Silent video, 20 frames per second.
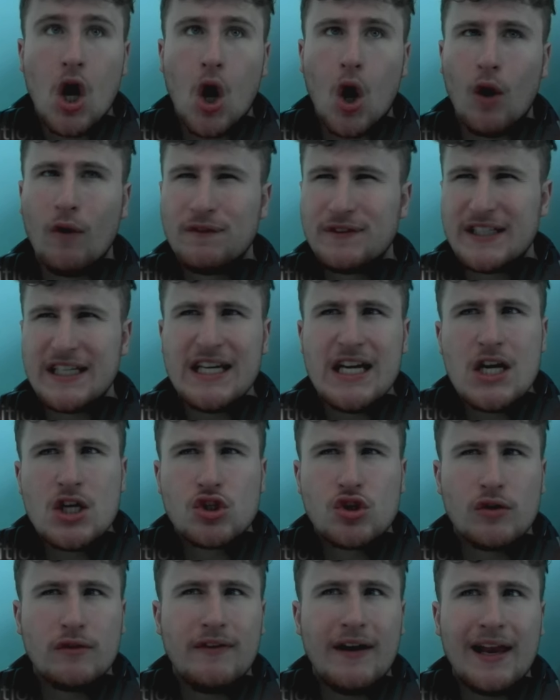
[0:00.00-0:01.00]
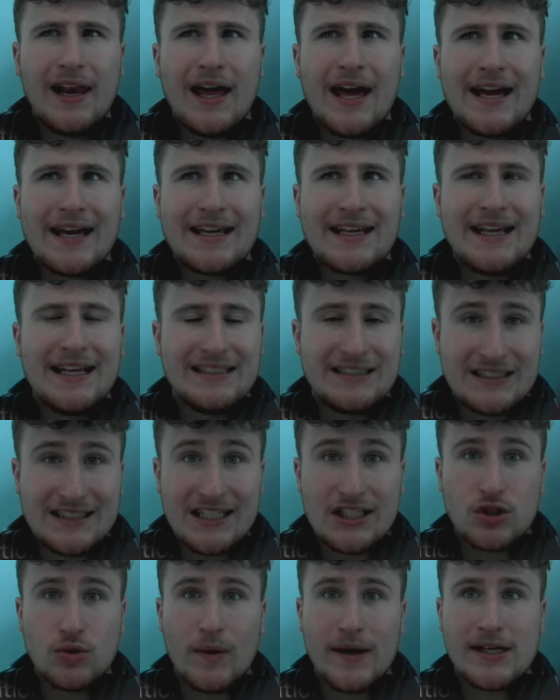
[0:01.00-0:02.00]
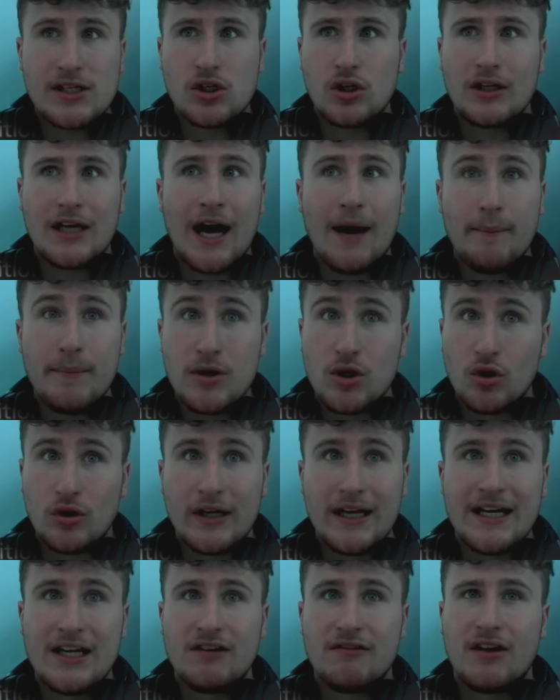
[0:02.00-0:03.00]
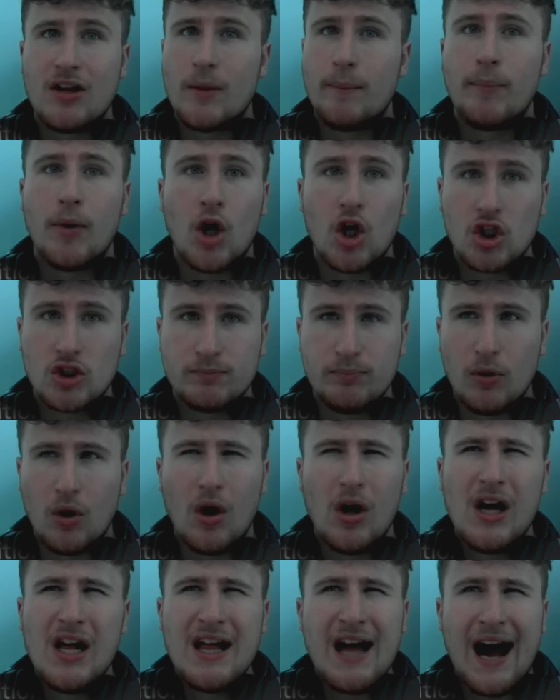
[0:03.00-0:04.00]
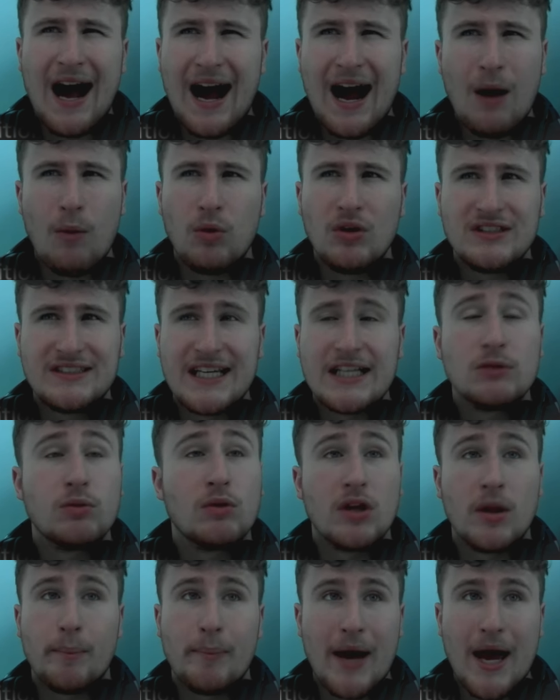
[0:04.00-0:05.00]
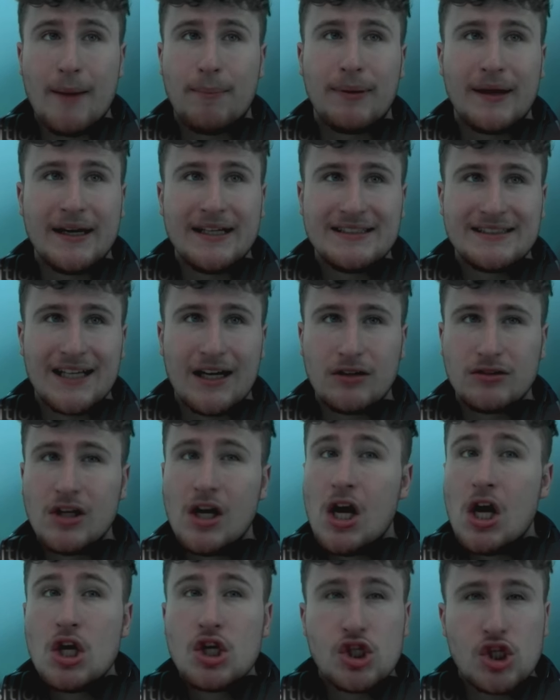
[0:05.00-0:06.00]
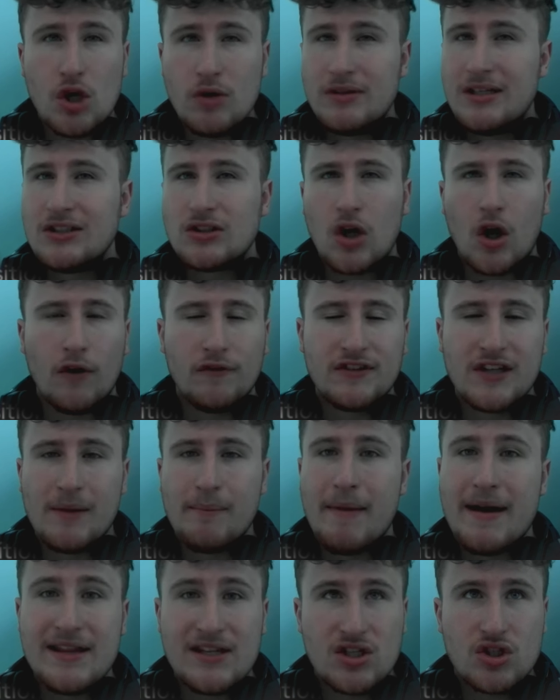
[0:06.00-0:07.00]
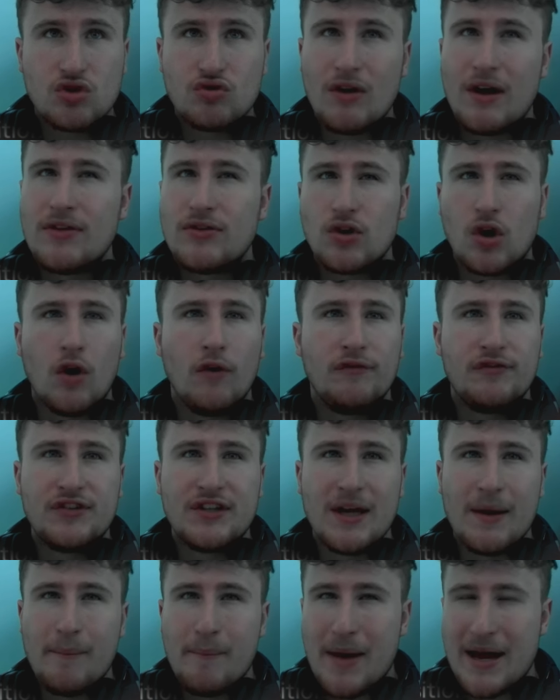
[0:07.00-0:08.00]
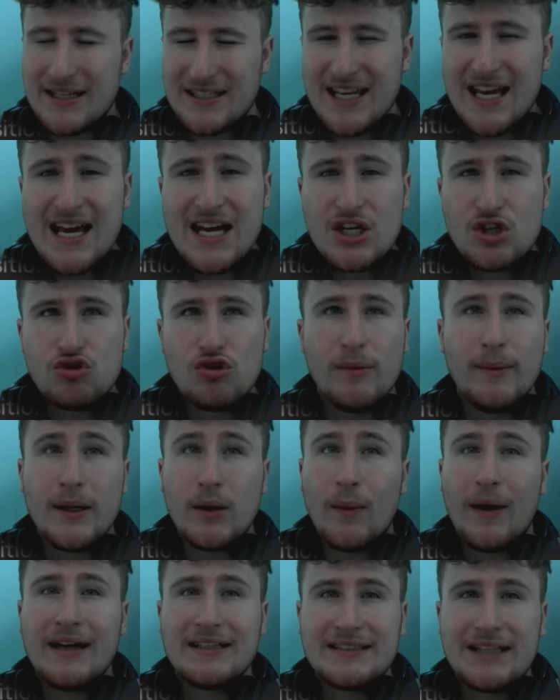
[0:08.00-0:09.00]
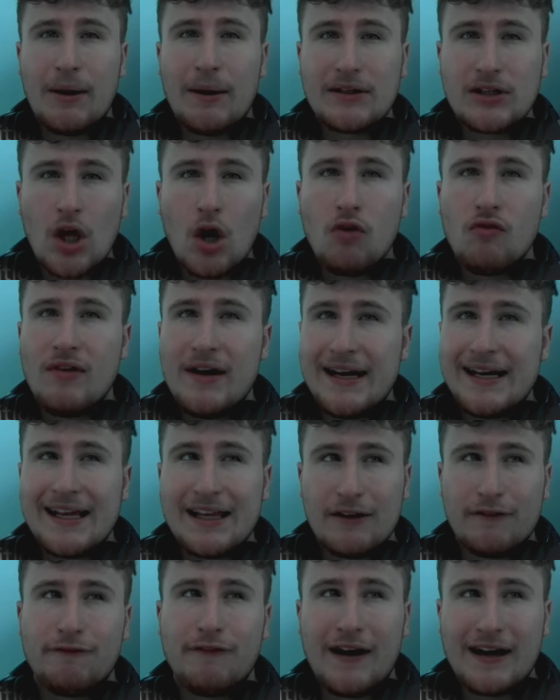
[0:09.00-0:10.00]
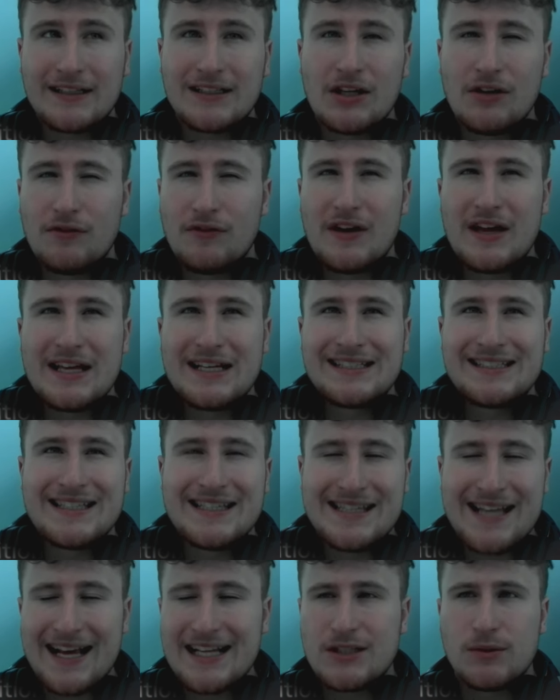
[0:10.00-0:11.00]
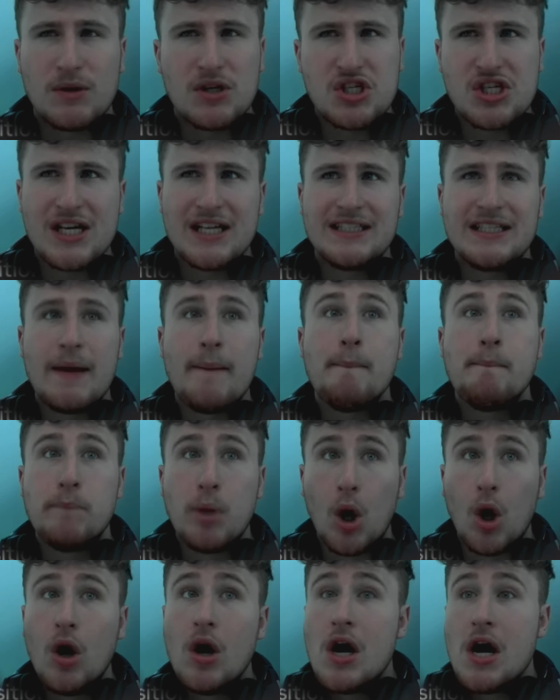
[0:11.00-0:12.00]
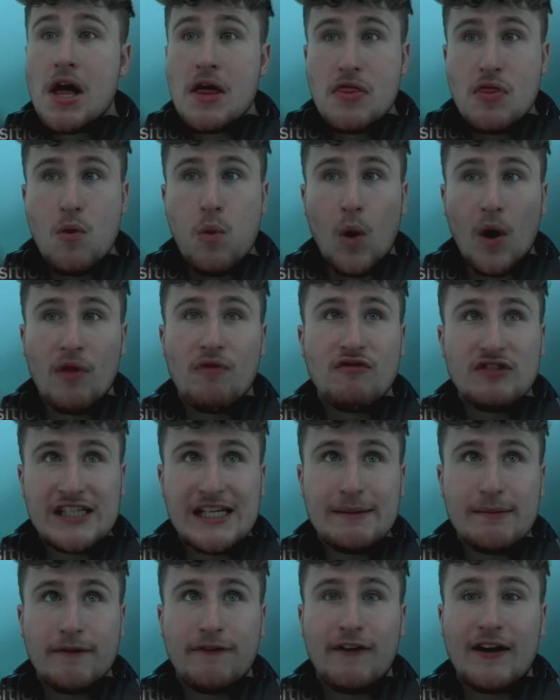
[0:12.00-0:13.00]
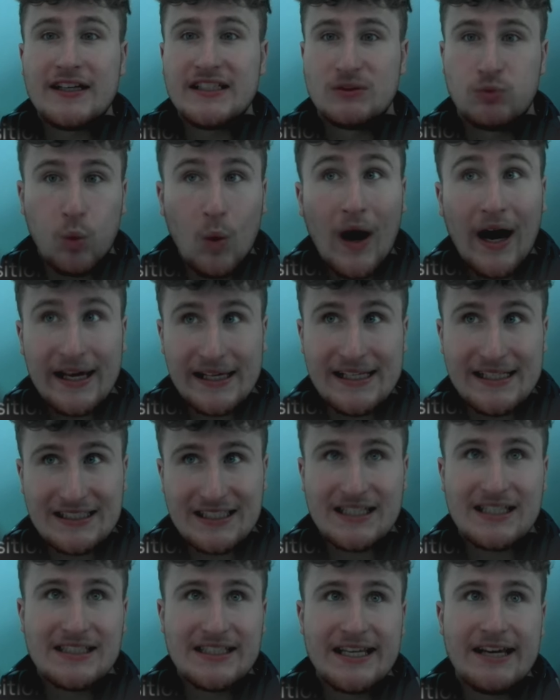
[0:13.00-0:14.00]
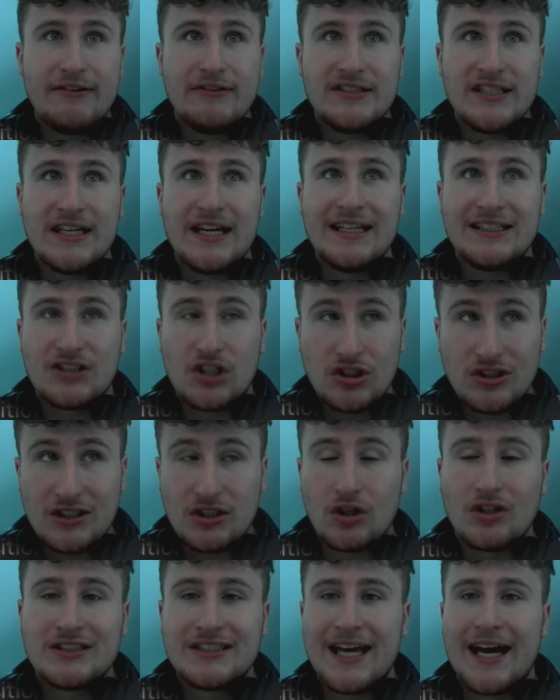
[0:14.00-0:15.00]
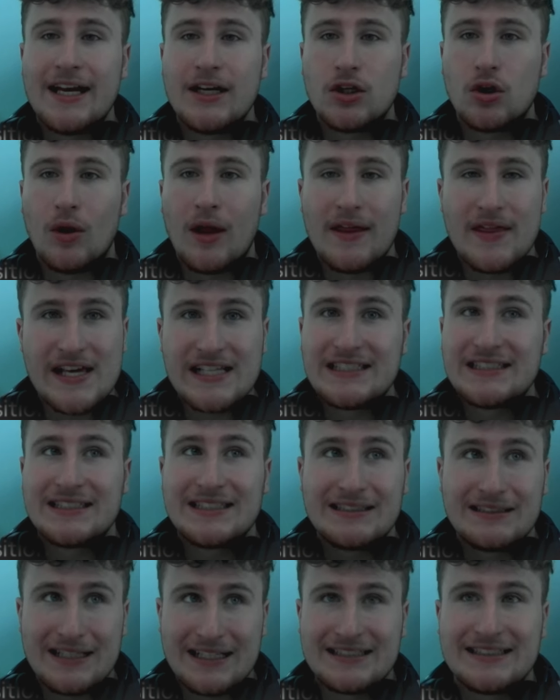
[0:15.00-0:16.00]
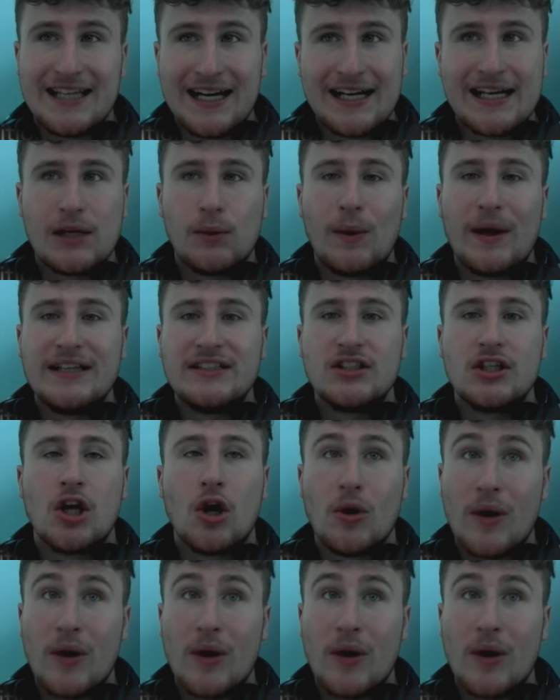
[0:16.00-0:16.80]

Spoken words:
Obviously, Trivela is situational, can be good in and around the box, but I wouldn't say it's one of the better playstyles. Shooting's obviously immense. Strength, obviously immense. Dribbling wise, now I don't really like the fact of his 91 agility, but the one redeeming factor is why he's in the tier he's in is because he's got technical, and he's exactly why he's going to go in